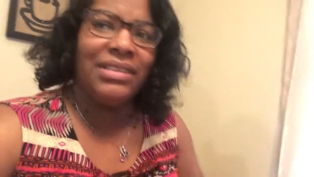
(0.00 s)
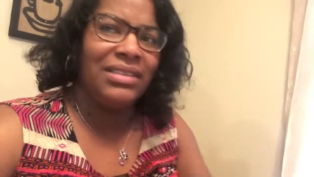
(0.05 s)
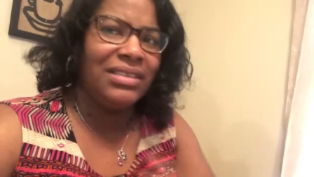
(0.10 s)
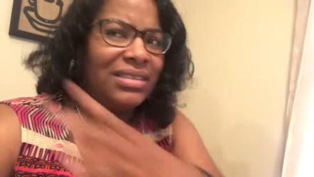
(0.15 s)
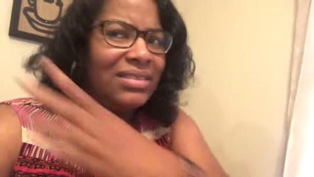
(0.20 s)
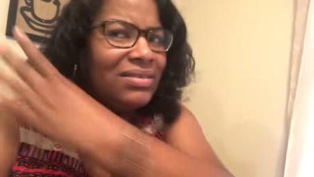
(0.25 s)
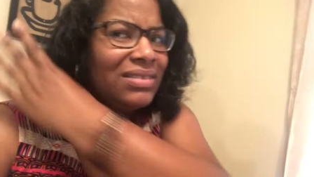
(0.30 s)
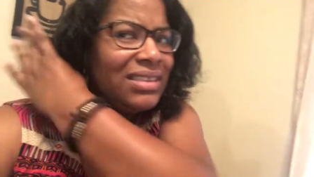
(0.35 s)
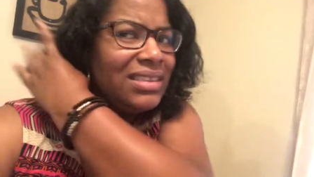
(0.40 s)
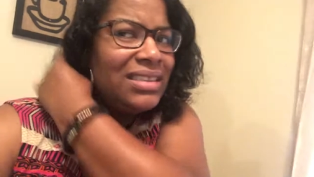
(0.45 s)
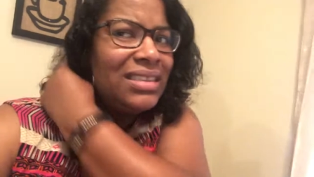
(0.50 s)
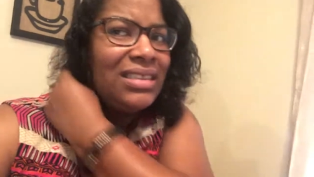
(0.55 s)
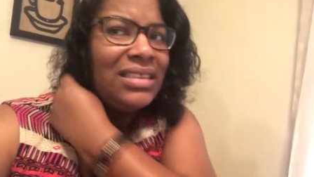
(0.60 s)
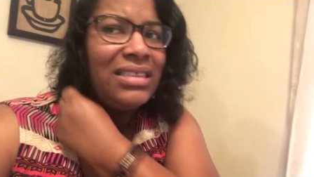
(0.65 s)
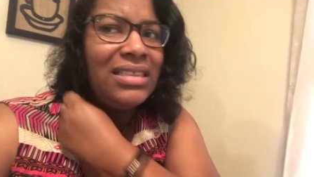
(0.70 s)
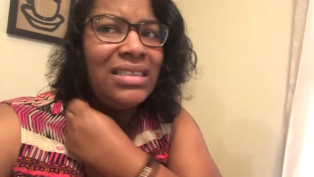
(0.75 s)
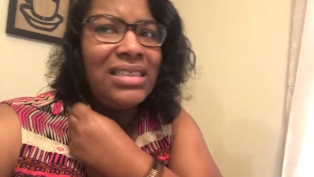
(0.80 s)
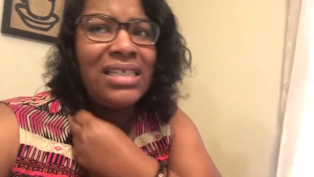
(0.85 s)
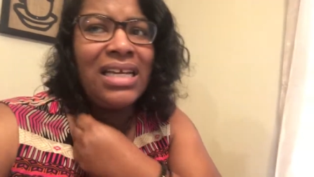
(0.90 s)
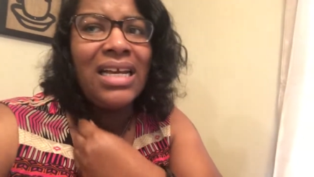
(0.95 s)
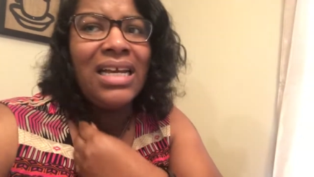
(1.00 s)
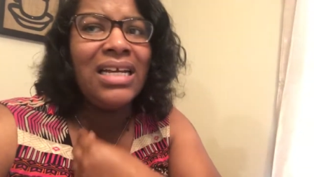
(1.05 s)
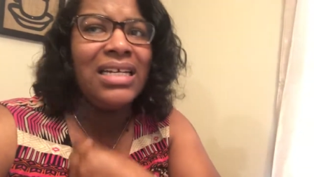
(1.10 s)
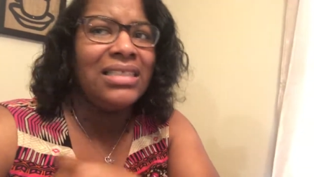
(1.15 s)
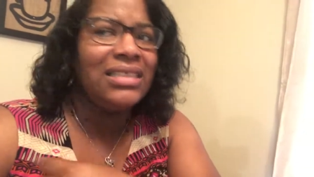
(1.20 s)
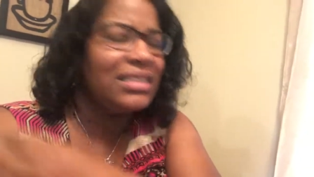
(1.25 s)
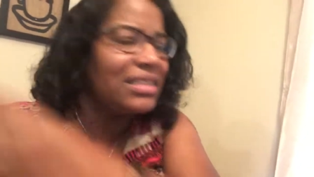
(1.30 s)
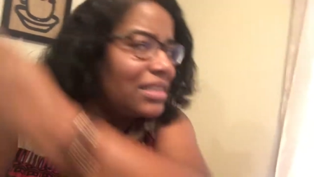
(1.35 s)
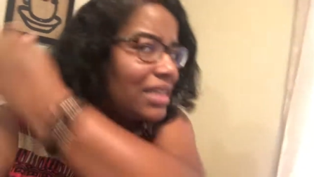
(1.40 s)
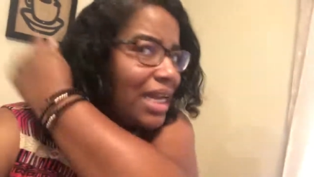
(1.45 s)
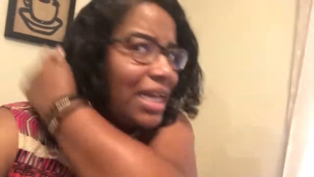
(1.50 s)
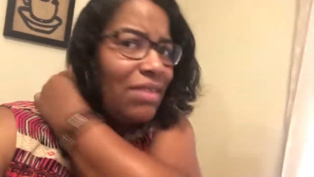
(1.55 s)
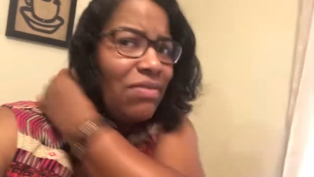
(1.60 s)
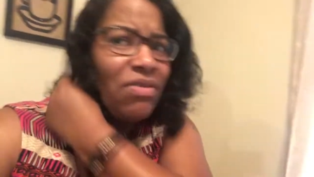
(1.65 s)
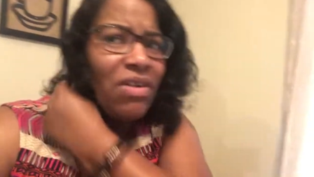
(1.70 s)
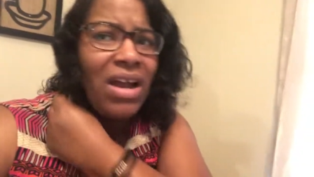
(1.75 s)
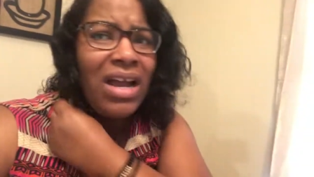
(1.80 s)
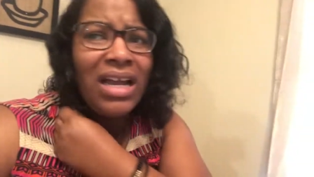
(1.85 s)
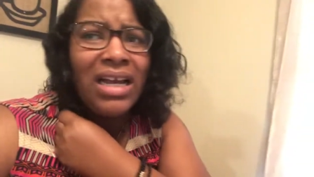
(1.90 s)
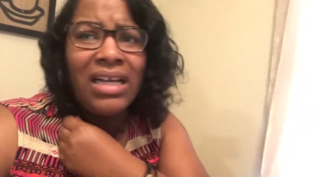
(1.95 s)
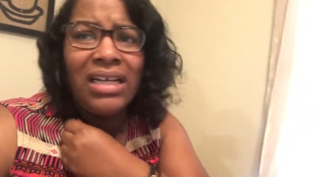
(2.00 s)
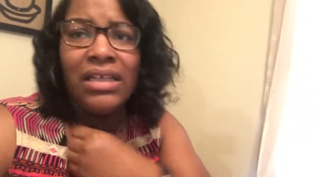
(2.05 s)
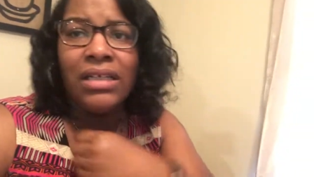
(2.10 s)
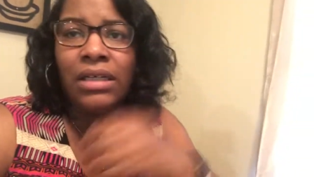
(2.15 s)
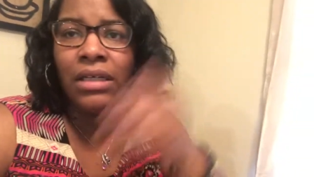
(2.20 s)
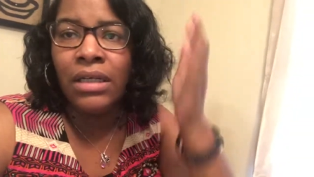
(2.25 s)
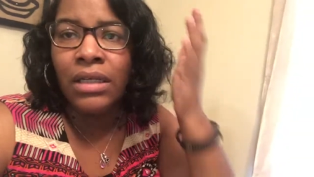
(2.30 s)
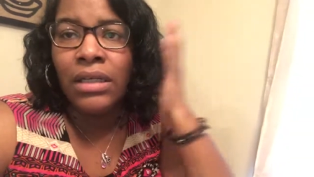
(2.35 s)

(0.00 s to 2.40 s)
Ooh, look at this hair. just ain't right.